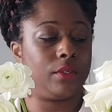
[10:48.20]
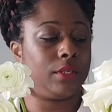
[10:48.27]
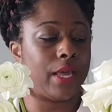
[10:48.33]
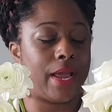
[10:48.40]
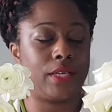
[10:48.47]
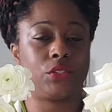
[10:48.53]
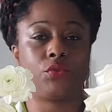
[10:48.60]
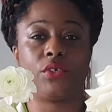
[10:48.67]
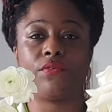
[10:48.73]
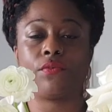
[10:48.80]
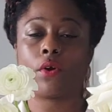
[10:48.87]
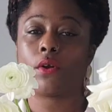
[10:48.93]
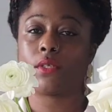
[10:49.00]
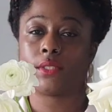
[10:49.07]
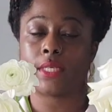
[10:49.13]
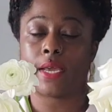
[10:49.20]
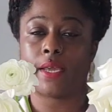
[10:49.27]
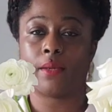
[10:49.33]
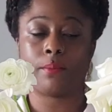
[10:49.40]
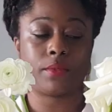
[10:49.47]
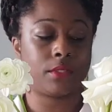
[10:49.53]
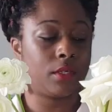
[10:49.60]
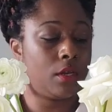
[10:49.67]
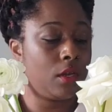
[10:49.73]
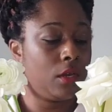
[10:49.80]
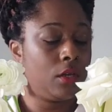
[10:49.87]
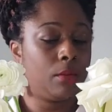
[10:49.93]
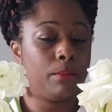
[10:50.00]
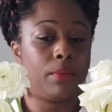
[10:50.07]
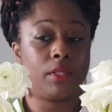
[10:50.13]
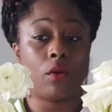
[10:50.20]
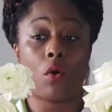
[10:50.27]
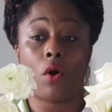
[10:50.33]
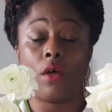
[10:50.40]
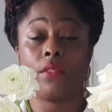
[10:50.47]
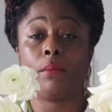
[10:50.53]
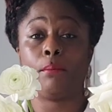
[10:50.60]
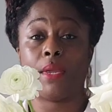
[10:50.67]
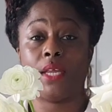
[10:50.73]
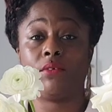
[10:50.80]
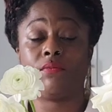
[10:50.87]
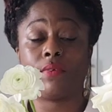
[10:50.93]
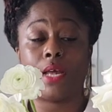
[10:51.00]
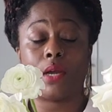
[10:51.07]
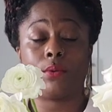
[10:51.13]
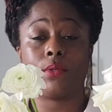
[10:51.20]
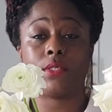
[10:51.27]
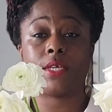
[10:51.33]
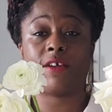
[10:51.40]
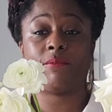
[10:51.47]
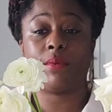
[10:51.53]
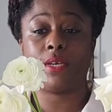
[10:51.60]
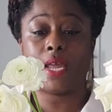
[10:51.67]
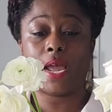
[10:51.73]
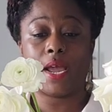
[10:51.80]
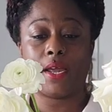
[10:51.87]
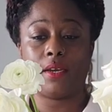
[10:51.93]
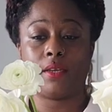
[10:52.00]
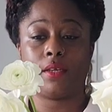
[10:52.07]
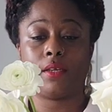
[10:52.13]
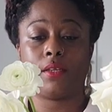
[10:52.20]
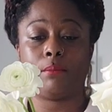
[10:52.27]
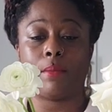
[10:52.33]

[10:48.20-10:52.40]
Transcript: last three floral types, but all the main flowers have been added.